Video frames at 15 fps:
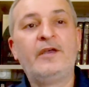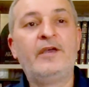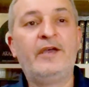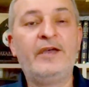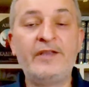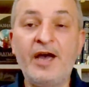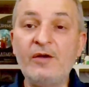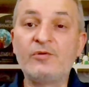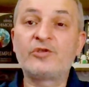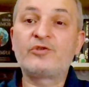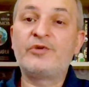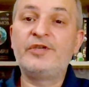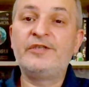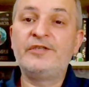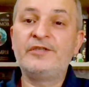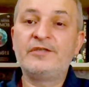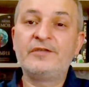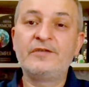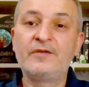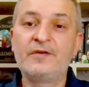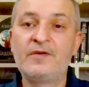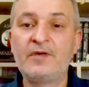and I was
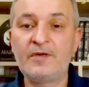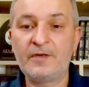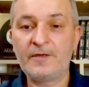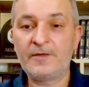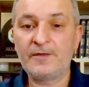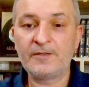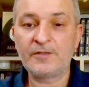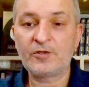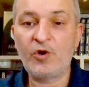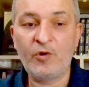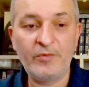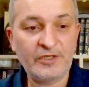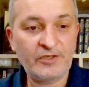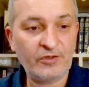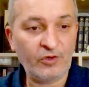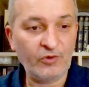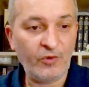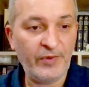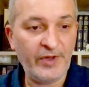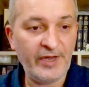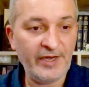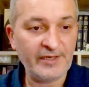reading comments on
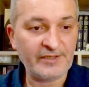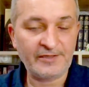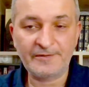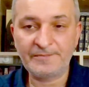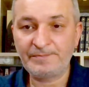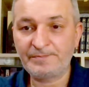OBS